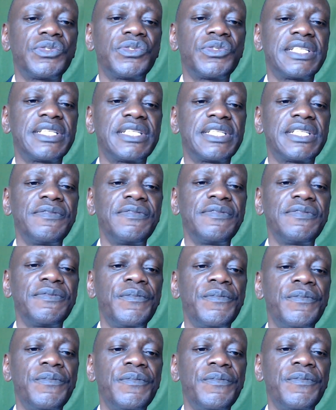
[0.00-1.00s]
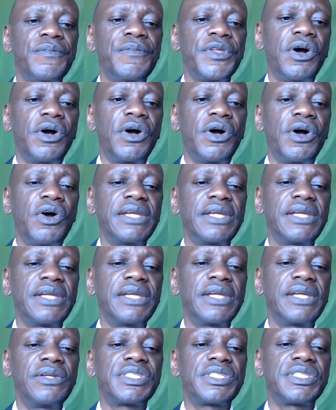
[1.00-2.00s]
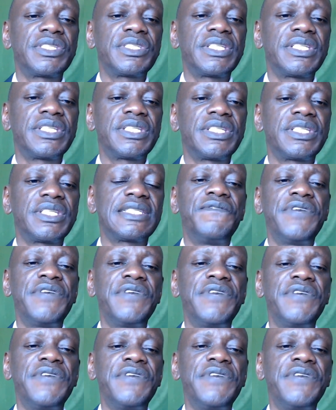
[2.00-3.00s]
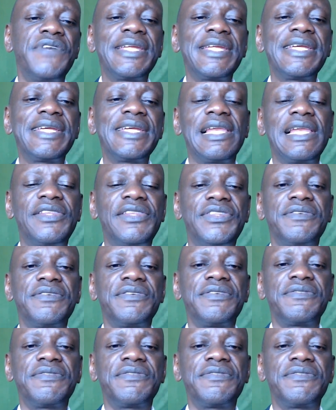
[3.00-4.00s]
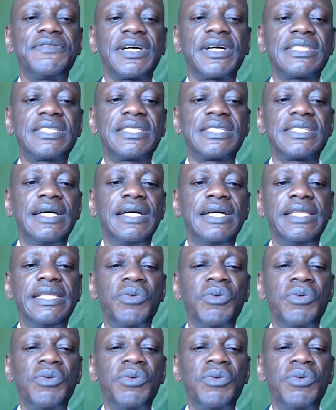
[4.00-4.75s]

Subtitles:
As you shall see, avocado contains very healthy fats,